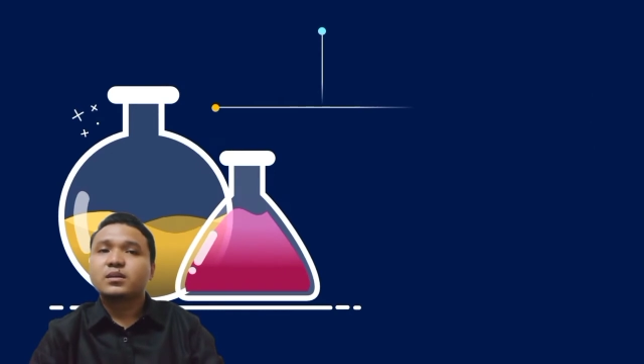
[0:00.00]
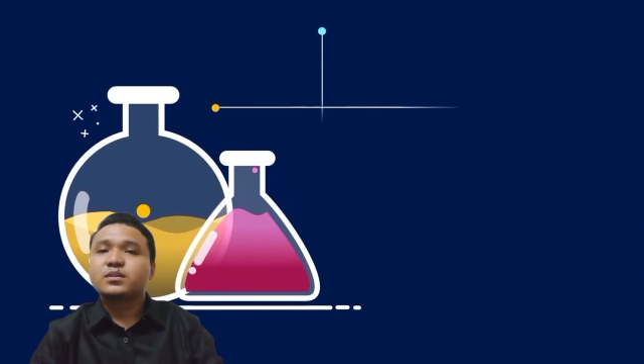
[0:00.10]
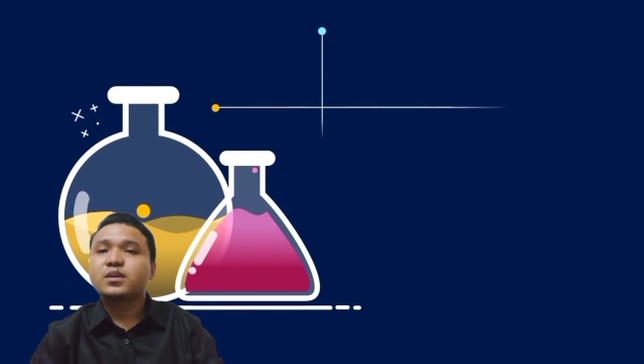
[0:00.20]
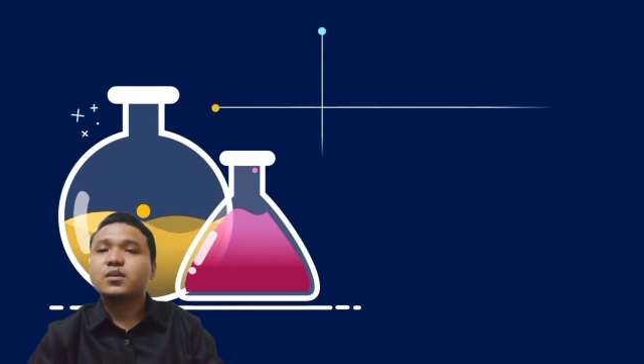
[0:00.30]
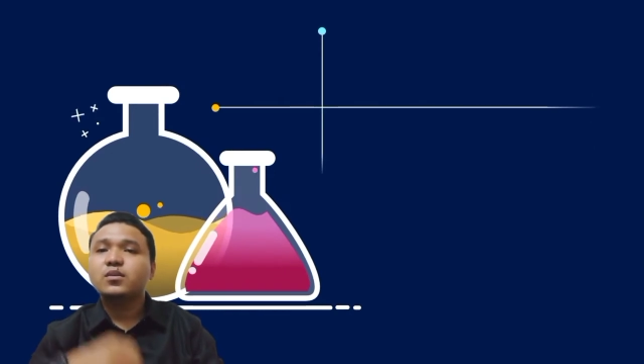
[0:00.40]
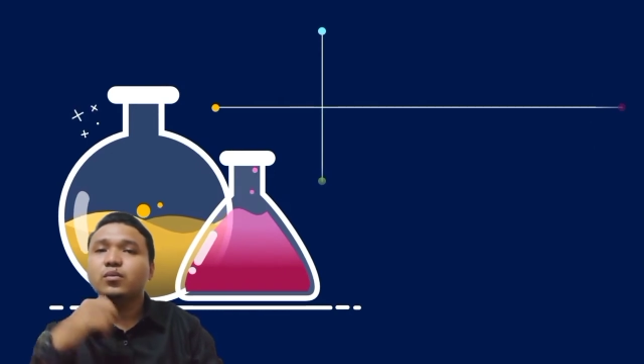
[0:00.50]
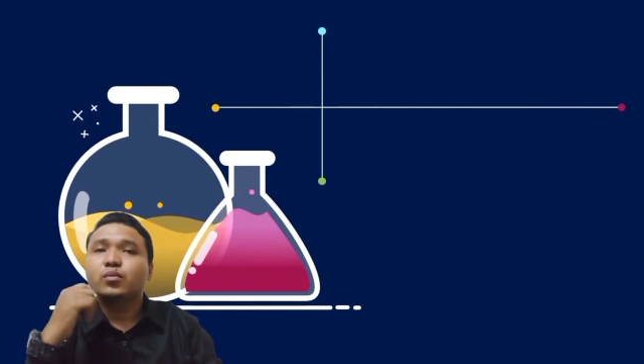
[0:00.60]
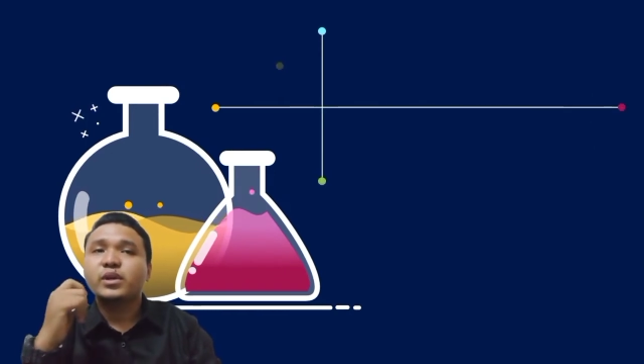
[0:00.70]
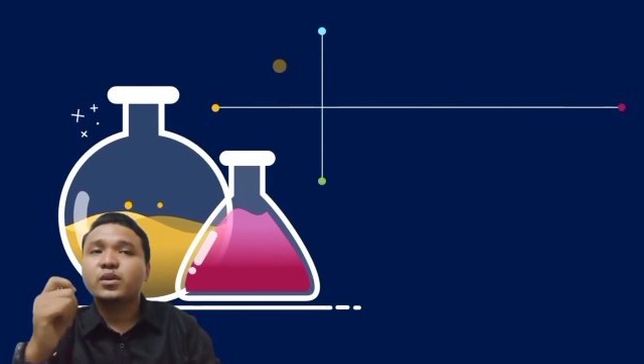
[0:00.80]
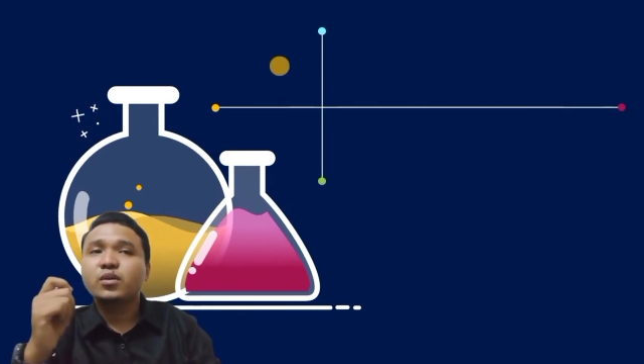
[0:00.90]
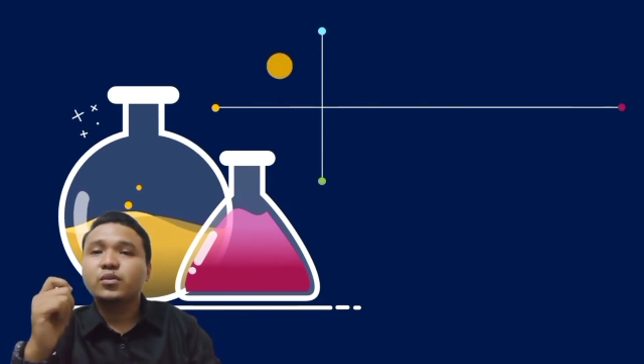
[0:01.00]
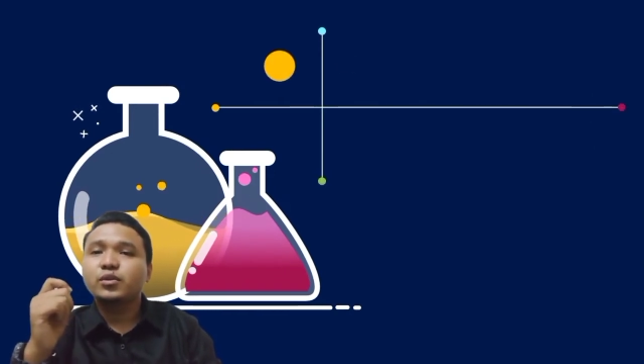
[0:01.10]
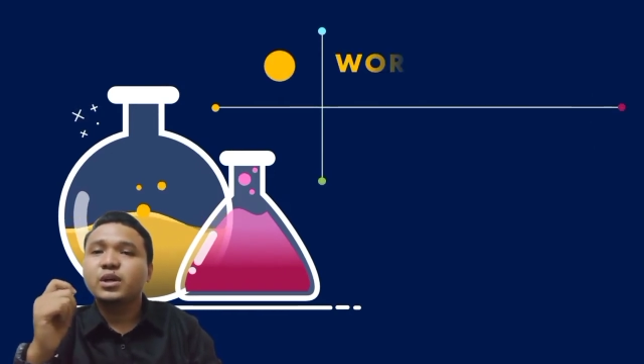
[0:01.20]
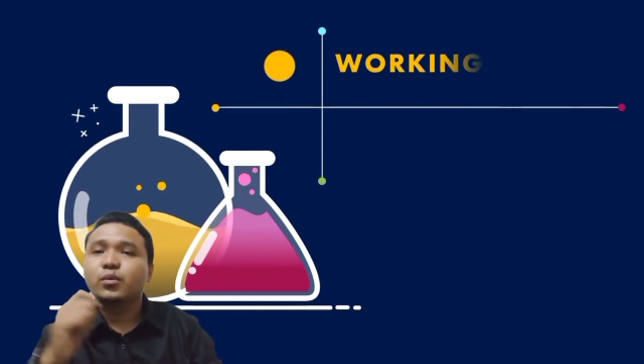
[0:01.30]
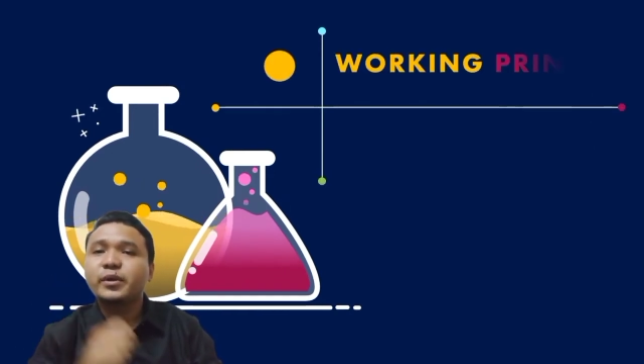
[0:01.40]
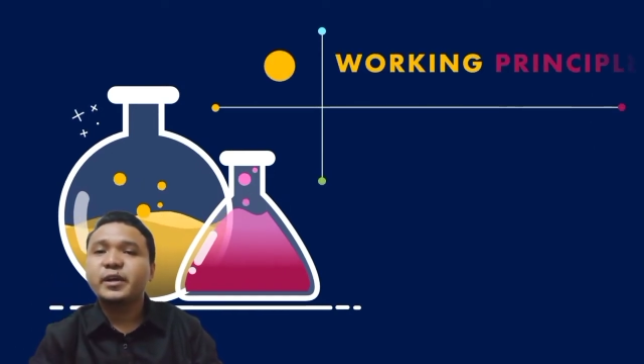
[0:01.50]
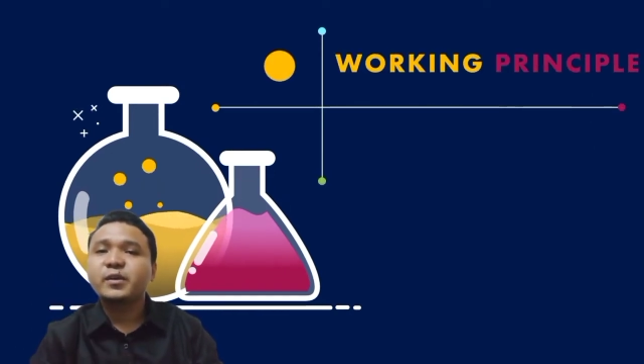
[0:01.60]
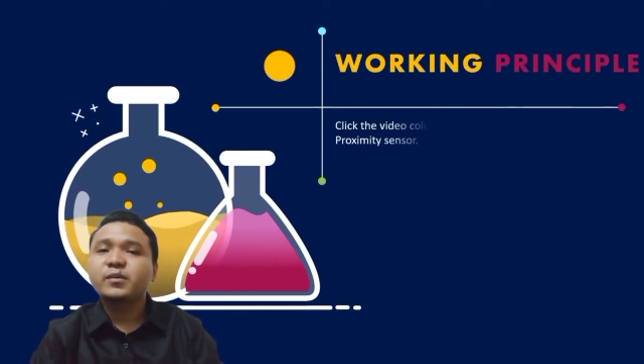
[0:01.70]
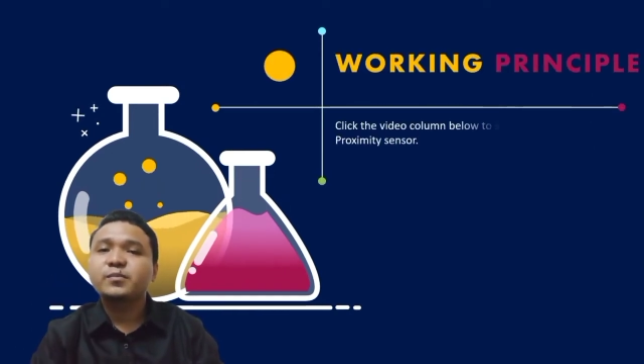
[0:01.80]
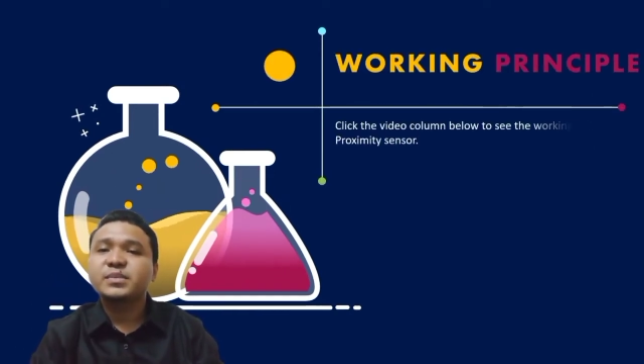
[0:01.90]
So we go to the working